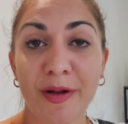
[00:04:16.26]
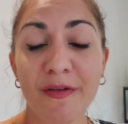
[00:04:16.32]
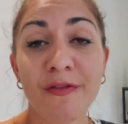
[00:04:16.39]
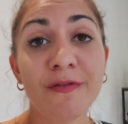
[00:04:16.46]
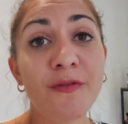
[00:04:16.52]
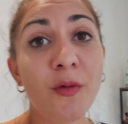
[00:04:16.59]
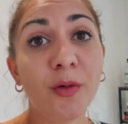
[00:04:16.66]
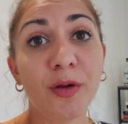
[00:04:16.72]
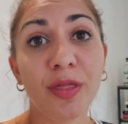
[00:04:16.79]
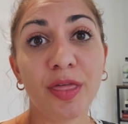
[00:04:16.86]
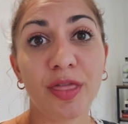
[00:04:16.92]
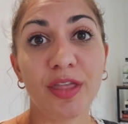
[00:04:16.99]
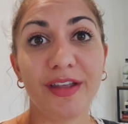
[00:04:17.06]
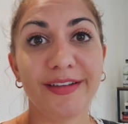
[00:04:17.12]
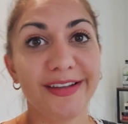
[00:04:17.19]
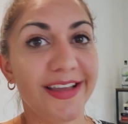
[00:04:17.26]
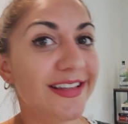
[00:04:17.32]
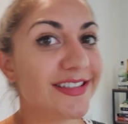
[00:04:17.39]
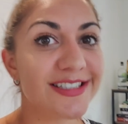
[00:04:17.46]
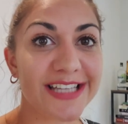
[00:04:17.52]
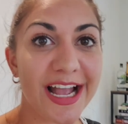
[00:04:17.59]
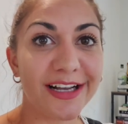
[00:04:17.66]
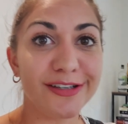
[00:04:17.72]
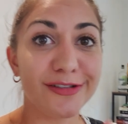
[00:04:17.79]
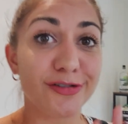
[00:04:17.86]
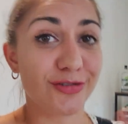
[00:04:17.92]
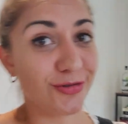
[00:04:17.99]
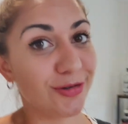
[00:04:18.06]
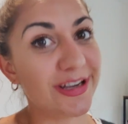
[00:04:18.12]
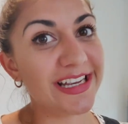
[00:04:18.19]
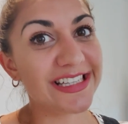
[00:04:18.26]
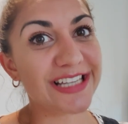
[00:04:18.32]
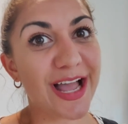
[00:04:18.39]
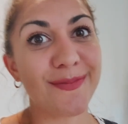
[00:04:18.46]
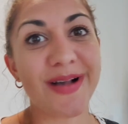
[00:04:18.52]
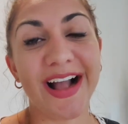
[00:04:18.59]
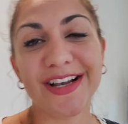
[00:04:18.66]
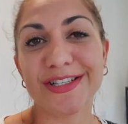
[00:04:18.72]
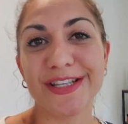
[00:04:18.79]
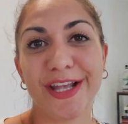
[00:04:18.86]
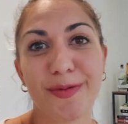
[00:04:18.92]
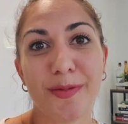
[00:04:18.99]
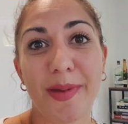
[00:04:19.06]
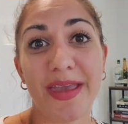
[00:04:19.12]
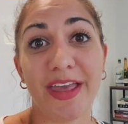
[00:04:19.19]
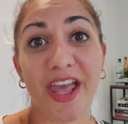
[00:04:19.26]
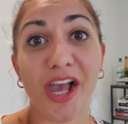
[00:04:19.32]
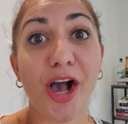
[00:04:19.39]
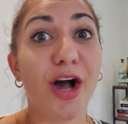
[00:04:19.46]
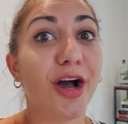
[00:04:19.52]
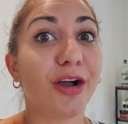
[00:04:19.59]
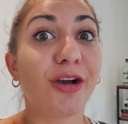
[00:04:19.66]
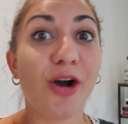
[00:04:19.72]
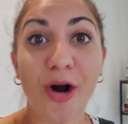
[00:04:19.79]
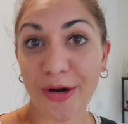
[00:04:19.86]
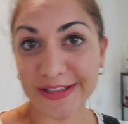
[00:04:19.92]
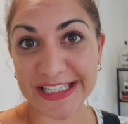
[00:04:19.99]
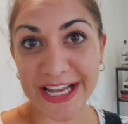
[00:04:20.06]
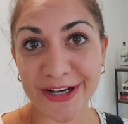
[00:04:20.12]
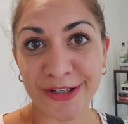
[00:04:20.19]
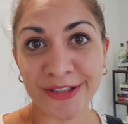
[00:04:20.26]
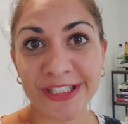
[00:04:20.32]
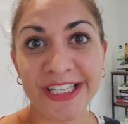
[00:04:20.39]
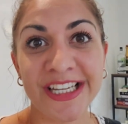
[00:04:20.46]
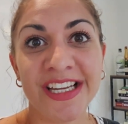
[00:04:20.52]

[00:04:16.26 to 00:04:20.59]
my 4th insect treat, I'm actually going to be making a cocktail.